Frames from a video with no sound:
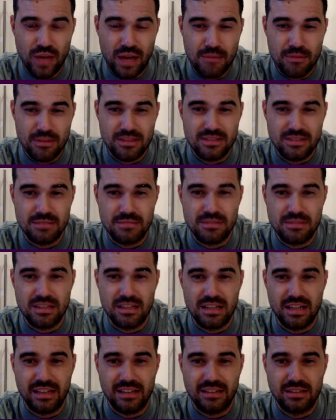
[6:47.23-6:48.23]
Emery seems to
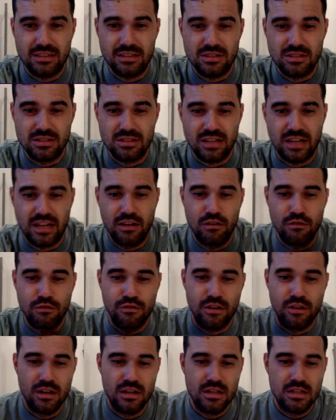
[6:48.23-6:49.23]
like to just kind
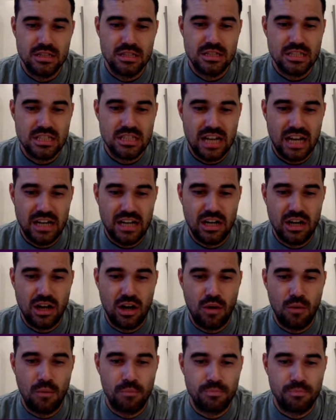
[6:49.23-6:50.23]
of, I don't
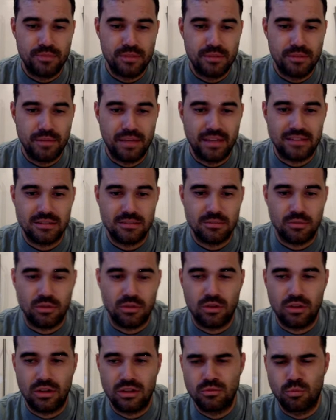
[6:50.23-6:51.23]
know, make some
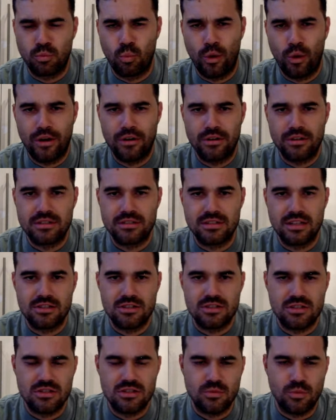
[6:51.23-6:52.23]
weird
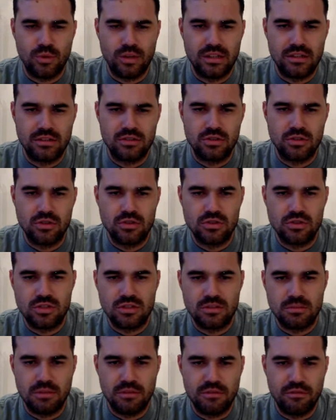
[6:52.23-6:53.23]
decisions when he chooses
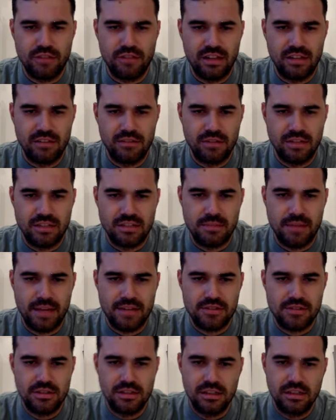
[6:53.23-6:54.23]
his midfield
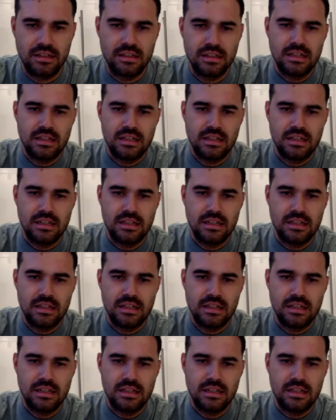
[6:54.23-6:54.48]
especially.